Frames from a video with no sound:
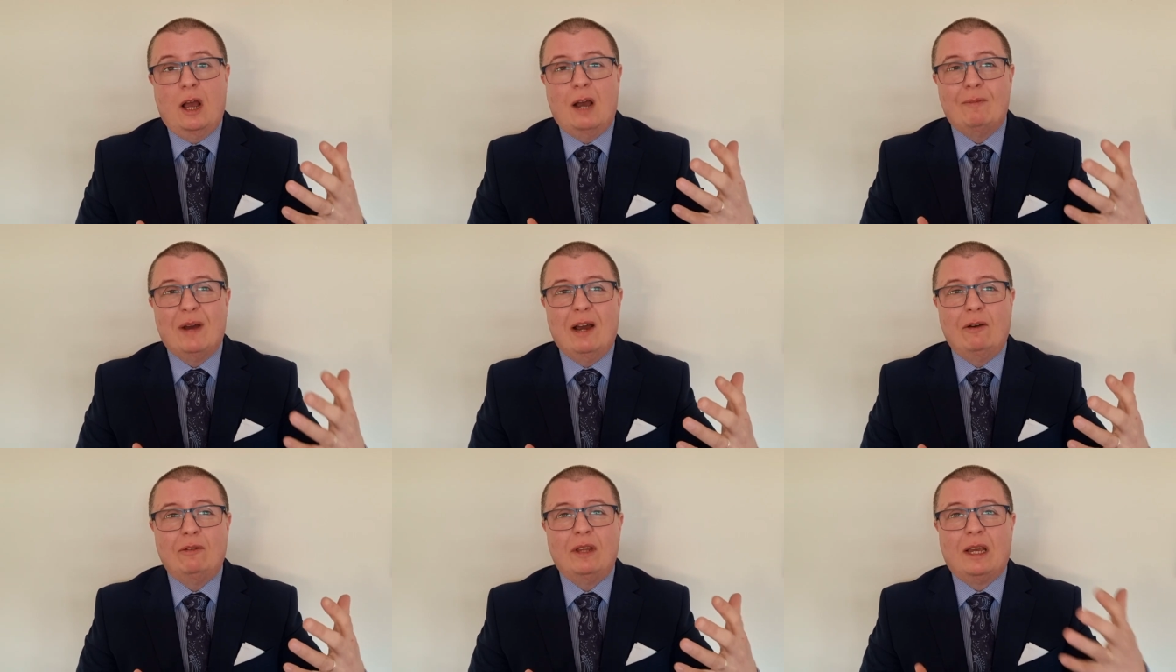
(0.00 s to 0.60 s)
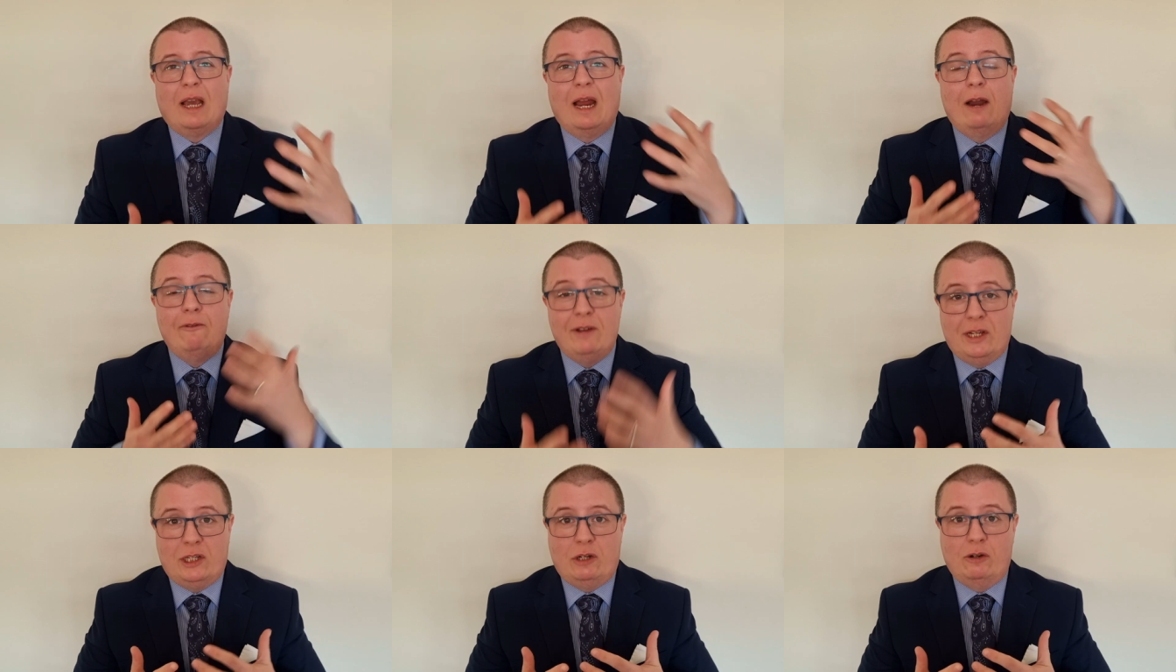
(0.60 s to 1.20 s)
about the
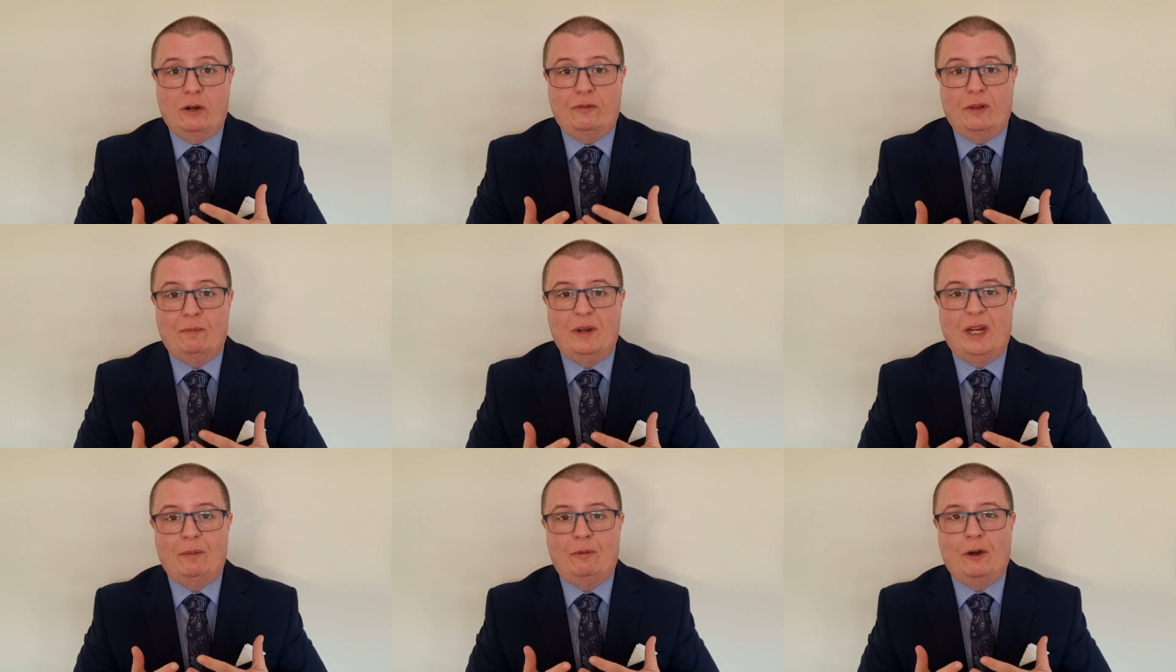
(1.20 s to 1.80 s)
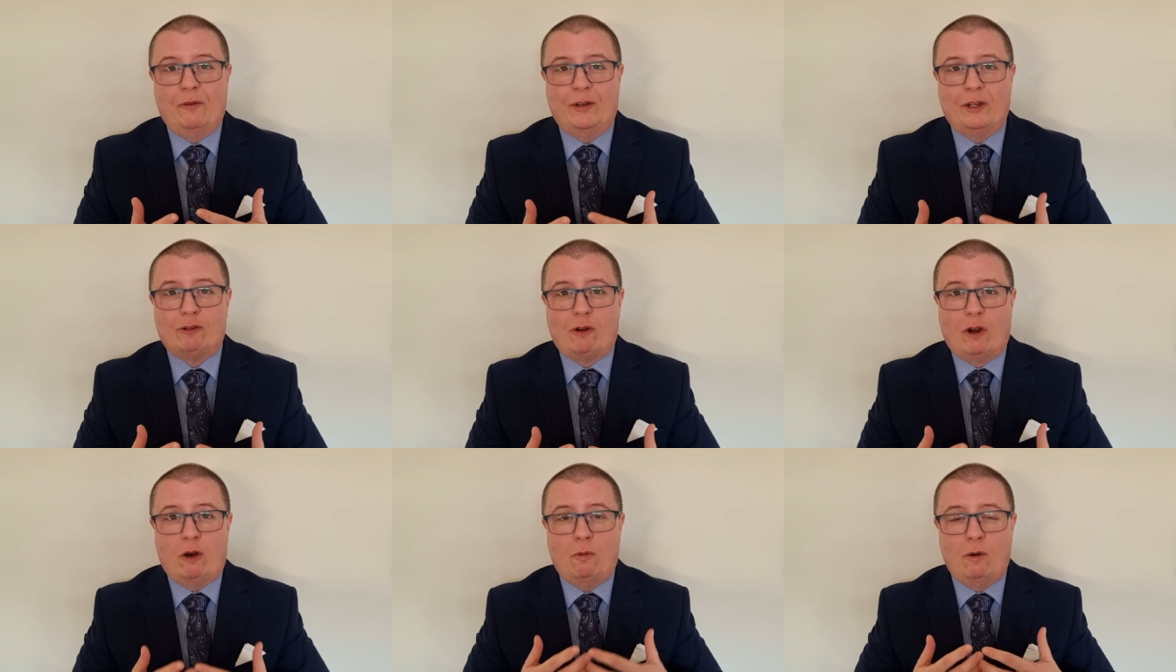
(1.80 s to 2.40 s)
character of the people of
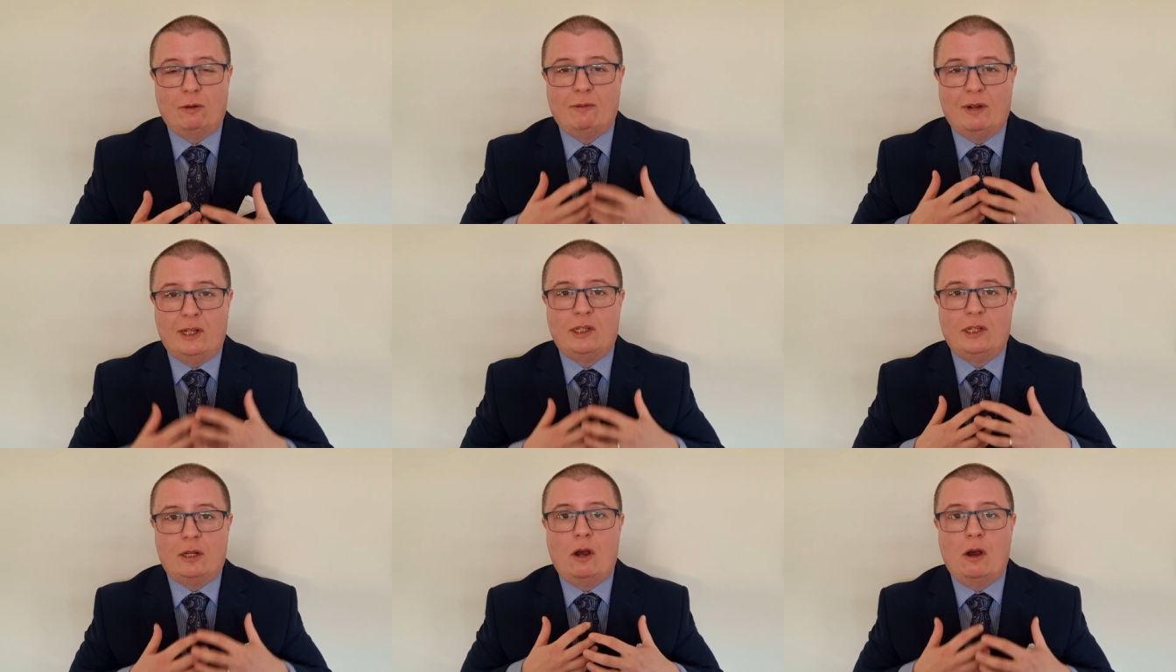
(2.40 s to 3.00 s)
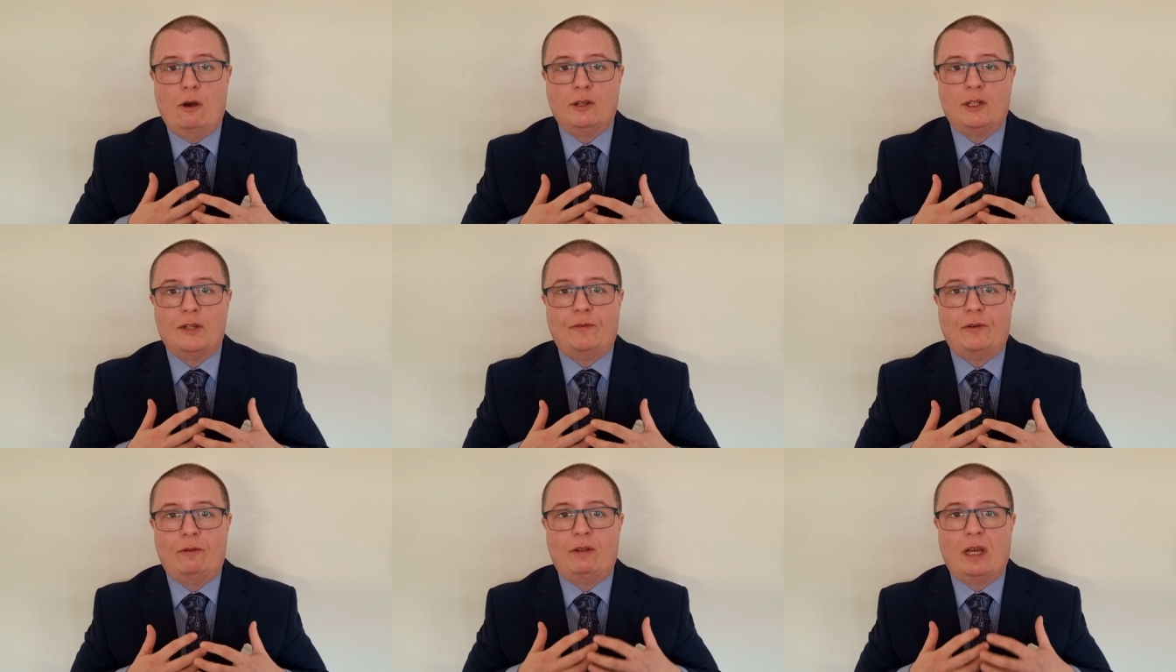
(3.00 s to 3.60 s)
Israel, what went to the heart
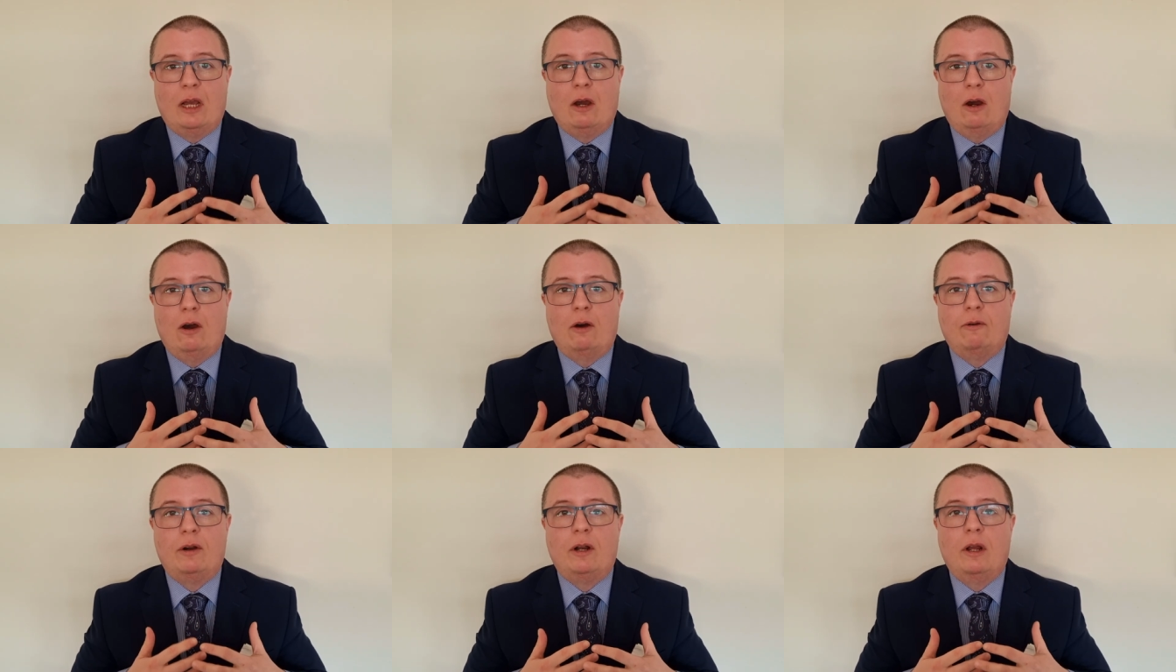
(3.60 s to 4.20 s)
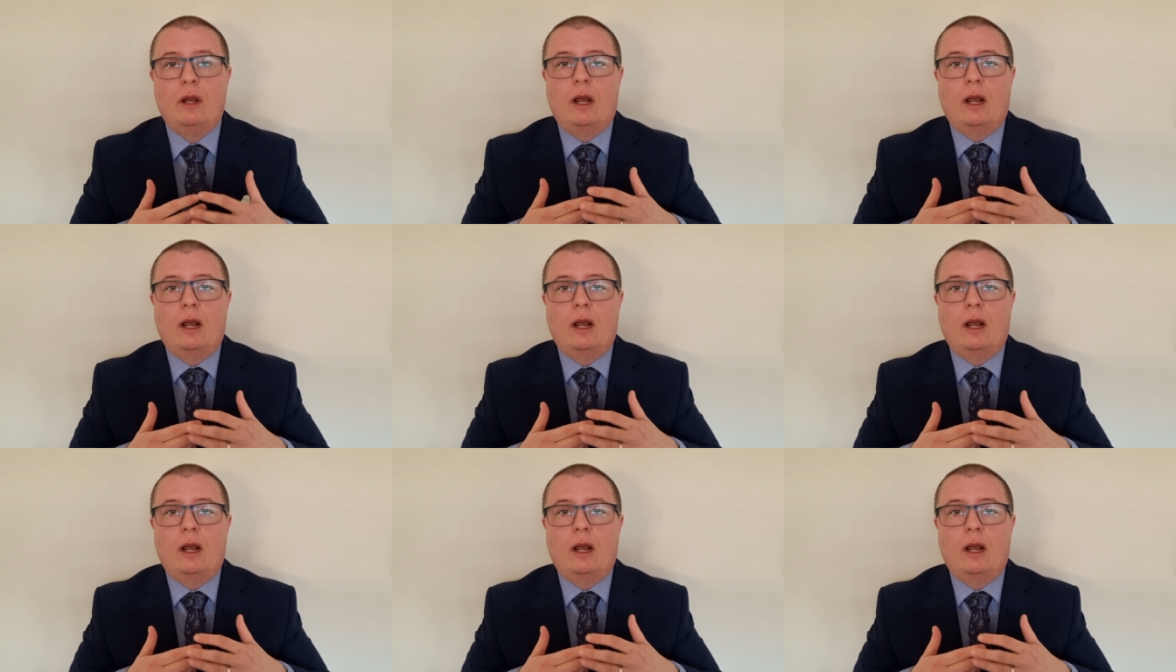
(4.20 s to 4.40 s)
of who they are, and